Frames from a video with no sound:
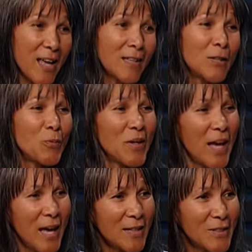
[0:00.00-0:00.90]
and then we
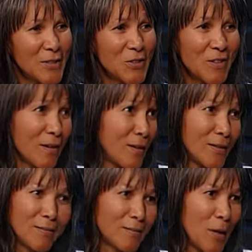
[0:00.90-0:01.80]
had to
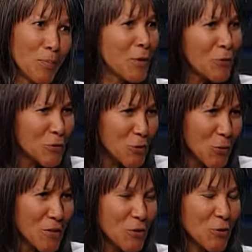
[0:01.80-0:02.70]
uh, a miracle
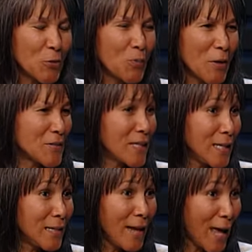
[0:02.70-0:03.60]
story to
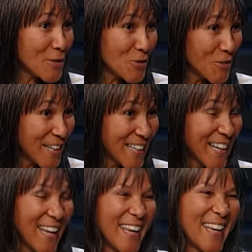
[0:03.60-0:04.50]
Martine Anduet.
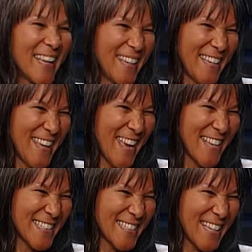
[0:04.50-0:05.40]
Oh, tell us.
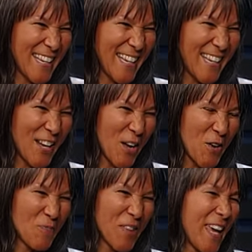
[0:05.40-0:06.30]
Yes, he
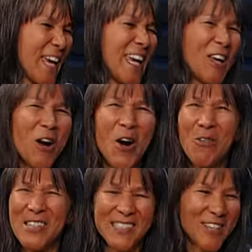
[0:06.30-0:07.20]
um, he
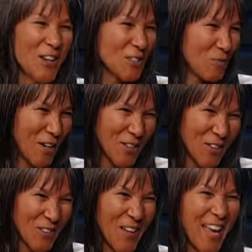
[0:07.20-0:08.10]
always talks about
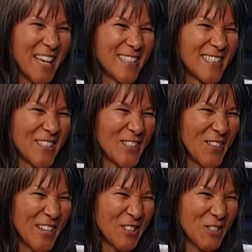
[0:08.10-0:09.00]
you. It's just
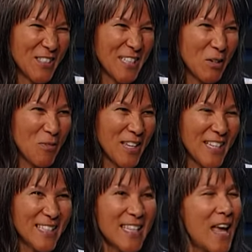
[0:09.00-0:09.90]
so interesting
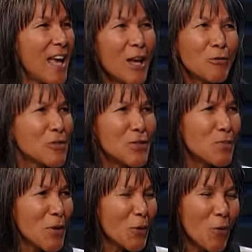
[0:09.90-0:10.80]
because it was just a
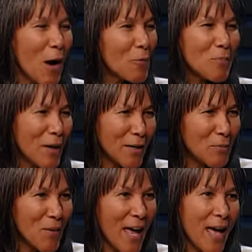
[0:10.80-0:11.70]
miracle how we met
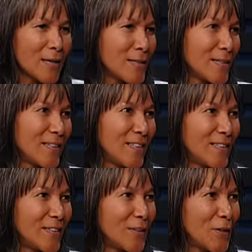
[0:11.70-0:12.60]
him at uh,
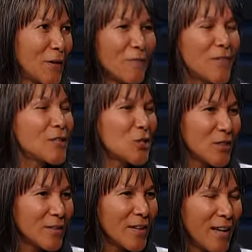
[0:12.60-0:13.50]
uh a
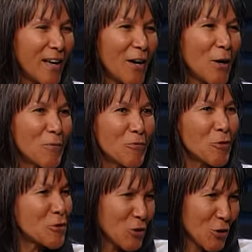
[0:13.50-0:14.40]
function um,
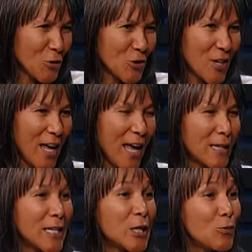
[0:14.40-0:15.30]
for the church,
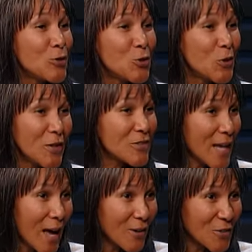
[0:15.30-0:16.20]
and he was doing their
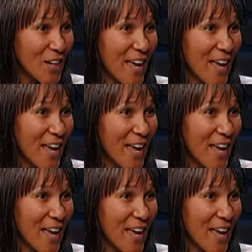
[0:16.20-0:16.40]
sound,